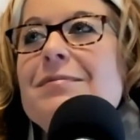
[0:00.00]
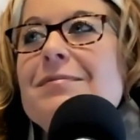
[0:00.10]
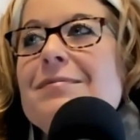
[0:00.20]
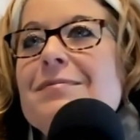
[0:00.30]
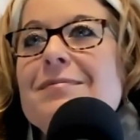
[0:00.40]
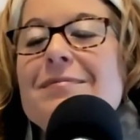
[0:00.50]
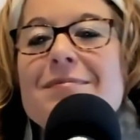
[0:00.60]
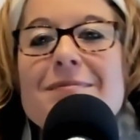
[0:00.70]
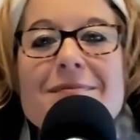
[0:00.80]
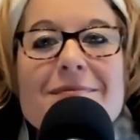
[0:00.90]
show it.
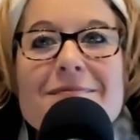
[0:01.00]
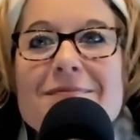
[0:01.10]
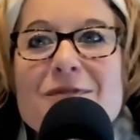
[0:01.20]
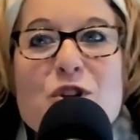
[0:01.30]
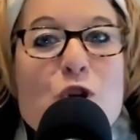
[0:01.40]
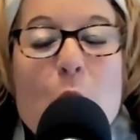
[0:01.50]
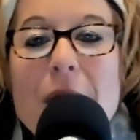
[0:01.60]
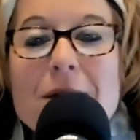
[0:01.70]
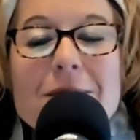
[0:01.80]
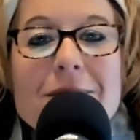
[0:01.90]
Live it.
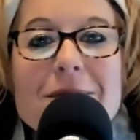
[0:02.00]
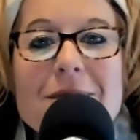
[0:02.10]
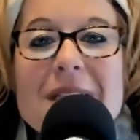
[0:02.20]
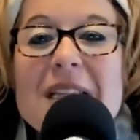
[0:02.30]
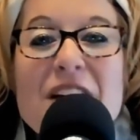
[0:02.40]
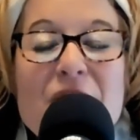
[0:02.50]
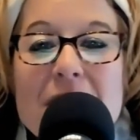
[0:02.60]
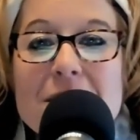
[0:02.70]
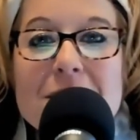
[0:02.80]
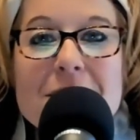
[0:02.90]
Be
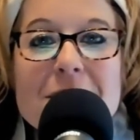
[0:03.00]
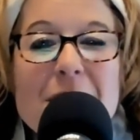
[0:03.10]
it.